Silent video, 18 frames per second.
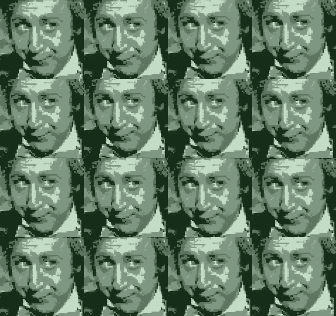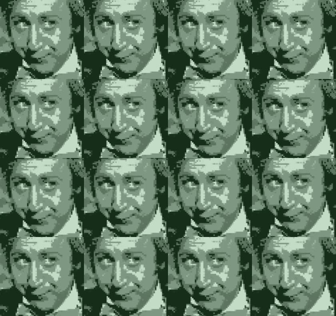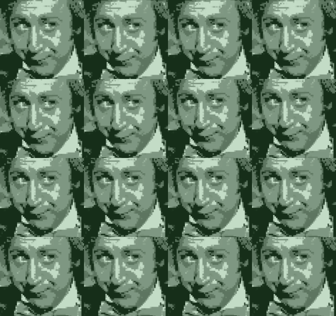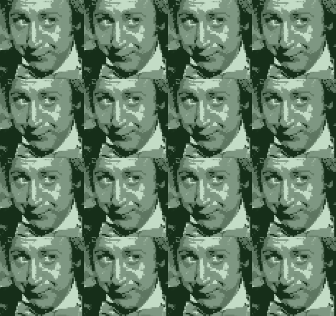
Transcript: eat eat the dishes.